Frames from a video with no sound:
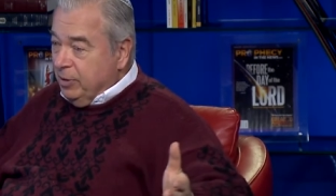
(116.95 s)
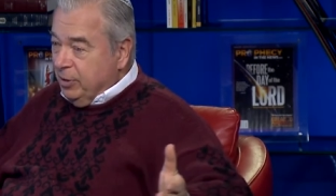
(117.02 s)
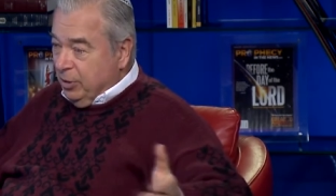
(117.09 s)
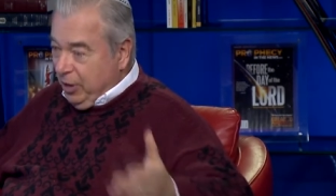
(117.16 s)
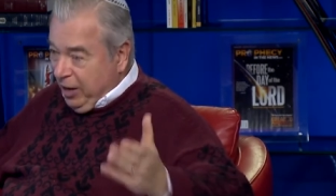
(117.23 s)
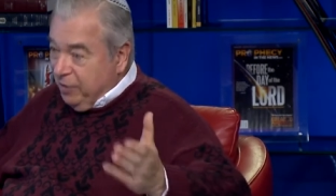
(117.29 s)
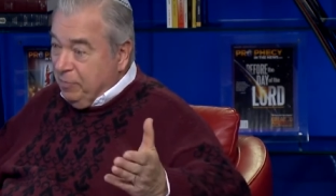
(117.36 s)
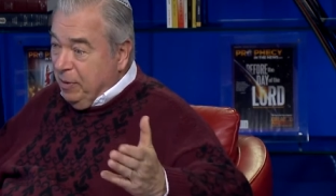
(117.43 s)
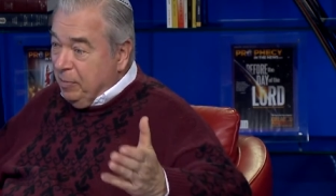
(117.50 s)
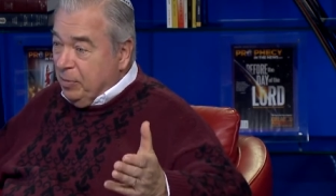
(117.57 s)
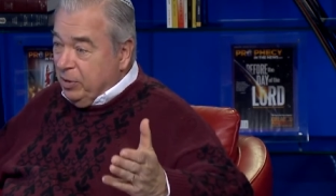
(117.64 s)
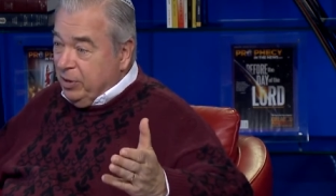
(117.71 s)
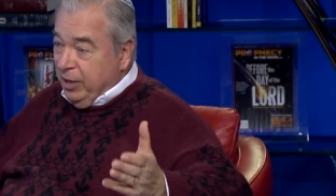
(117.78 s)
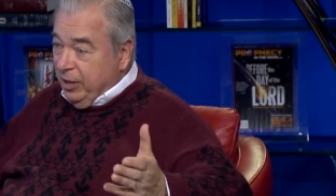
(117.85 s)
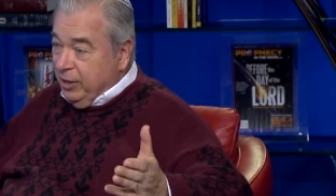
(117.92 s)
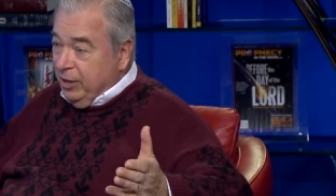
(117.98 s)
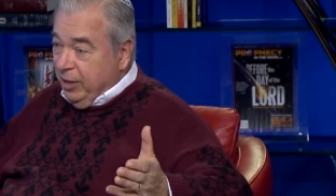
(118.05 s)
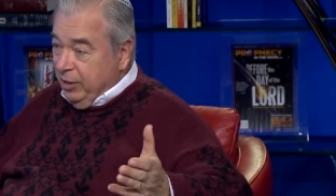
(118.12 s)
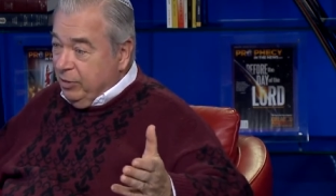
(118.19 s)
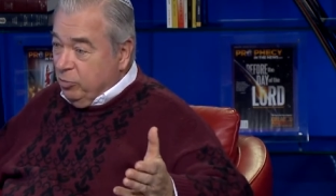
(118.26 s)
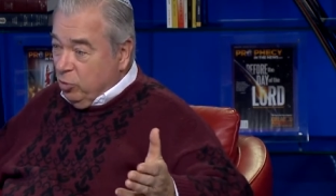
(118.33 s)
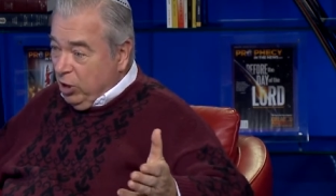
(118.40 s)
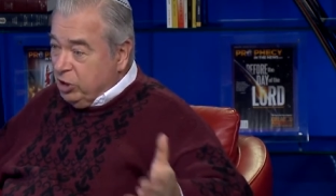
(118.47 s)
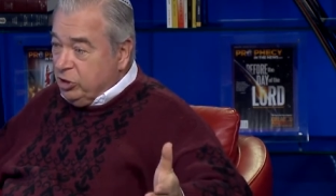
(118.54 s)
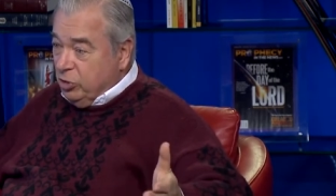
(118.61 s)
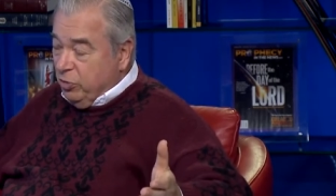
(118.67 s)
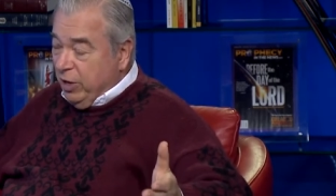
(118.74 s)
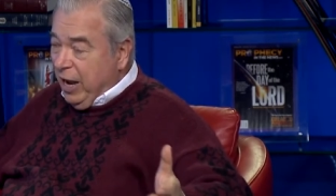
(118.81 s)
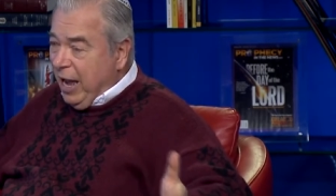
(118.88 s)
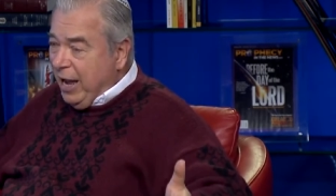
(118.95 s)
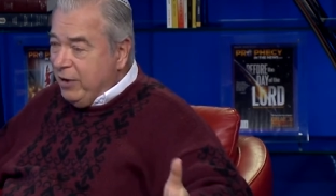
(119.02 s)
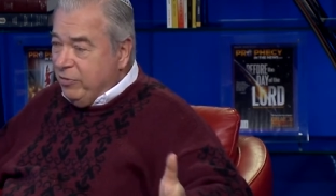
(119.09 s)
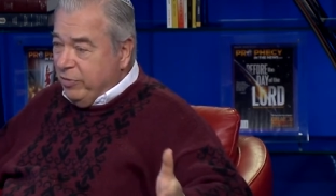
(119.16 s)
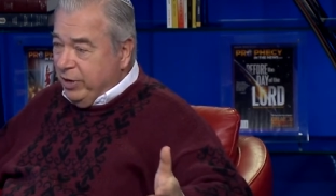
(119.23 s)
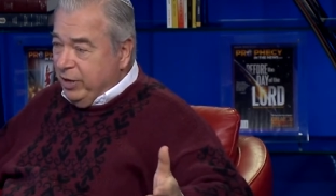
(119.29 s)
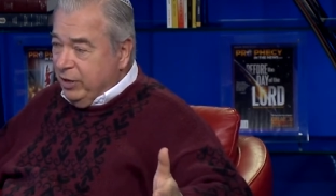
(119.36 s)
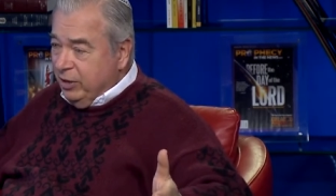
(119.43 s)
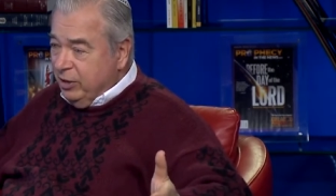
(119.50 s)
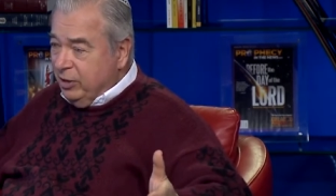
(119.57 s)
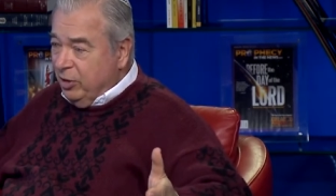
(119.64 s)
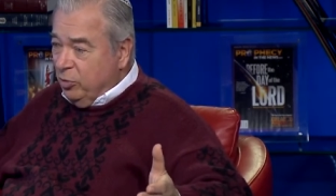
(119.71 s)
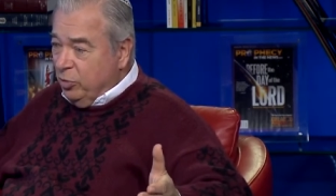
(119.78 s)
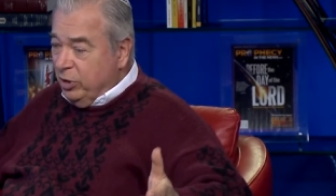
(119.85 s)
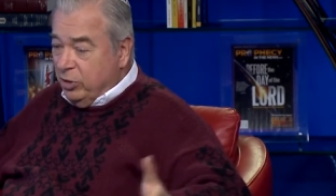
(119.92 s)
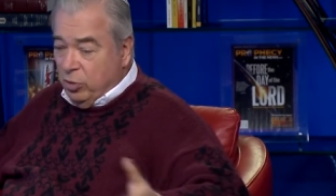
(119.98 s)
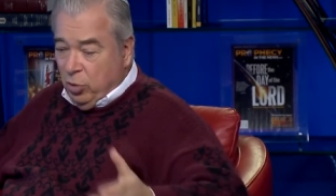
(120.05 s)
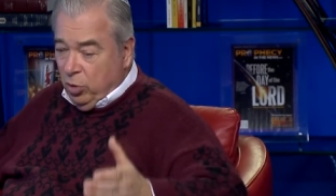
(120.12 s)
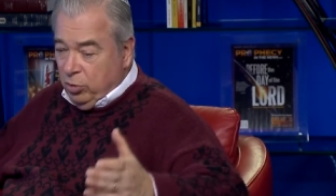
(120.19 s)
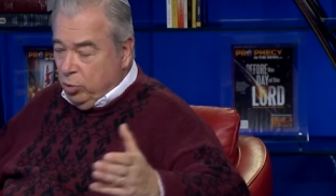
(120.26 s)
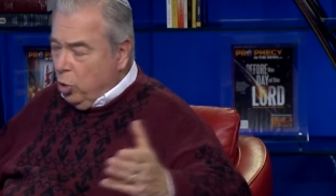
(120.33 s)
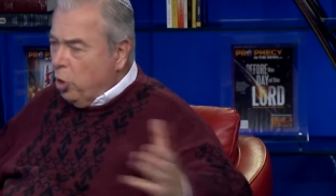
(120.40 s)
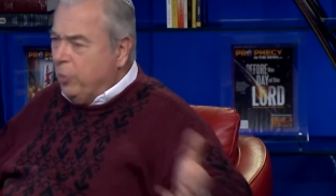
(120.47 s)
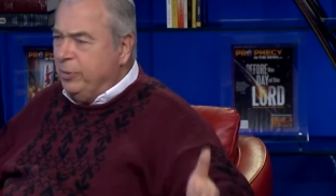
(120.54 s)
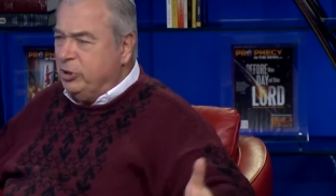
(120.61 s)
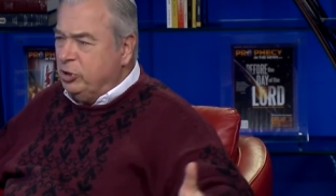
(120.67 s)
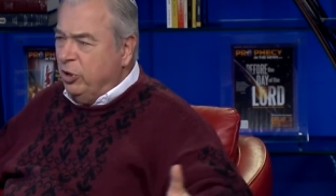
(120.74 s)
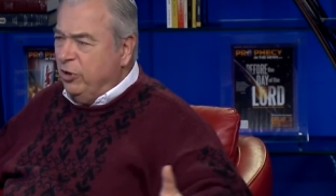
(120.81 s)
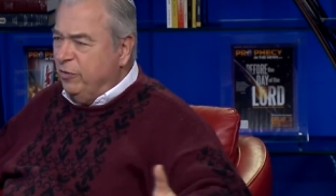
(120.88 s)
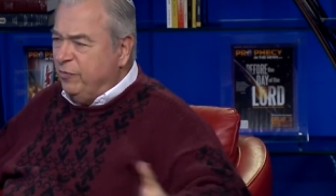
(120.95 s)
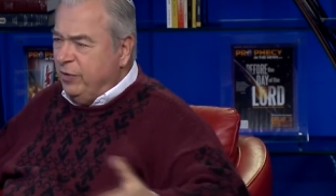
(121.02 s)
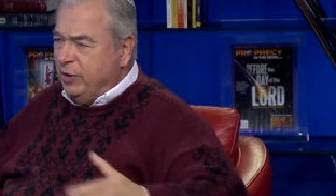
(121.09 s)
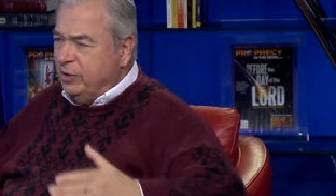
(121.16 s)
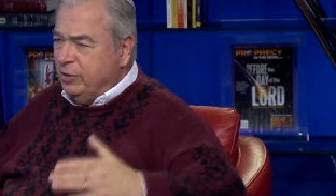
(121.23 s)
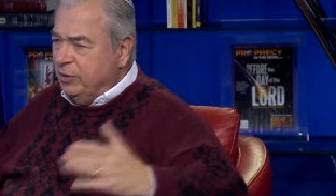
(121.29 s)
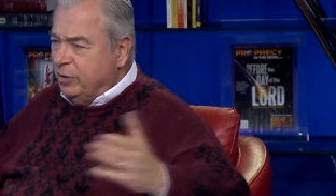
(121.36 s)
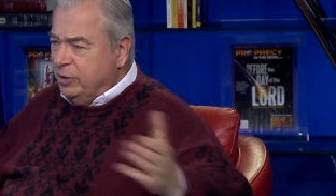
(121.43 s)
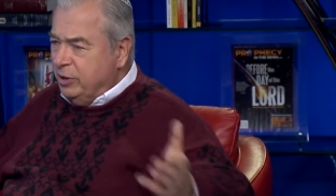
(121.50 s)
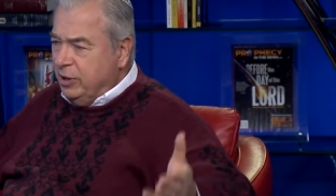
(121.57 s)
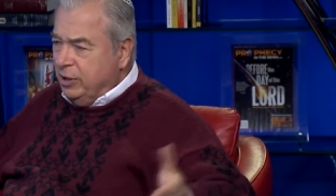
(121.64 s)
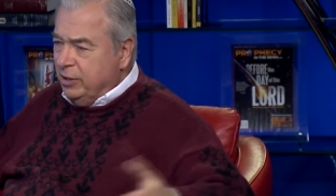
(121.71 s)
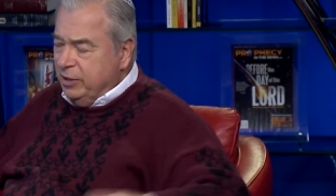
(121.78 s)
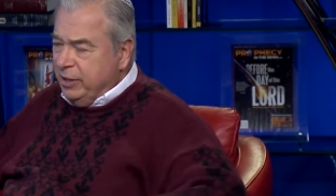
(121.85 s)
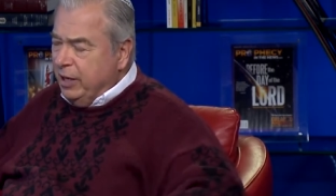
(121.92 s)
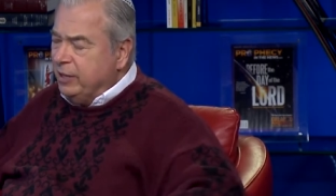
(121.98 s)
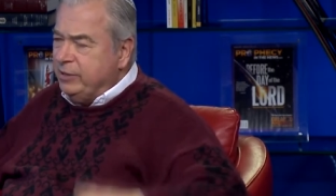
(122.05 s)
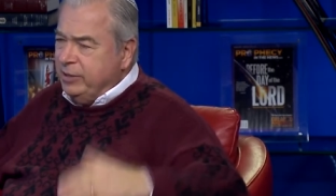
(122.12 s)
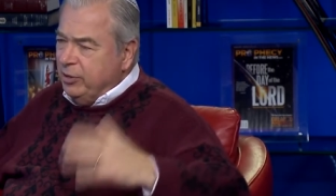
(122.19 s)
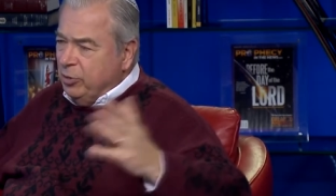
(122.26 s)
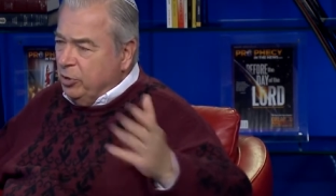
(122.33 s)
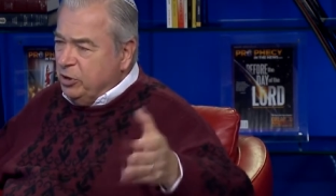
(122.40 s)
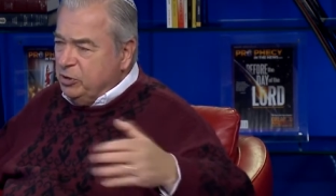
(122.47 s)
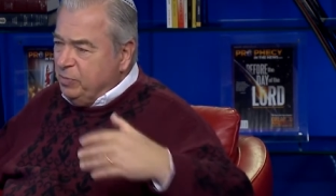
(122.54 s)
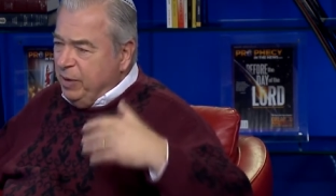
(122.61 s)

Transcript: You know, a lot of people in, in Russia were angry, you know, with Gorbachev and uh, Yeltsin, all these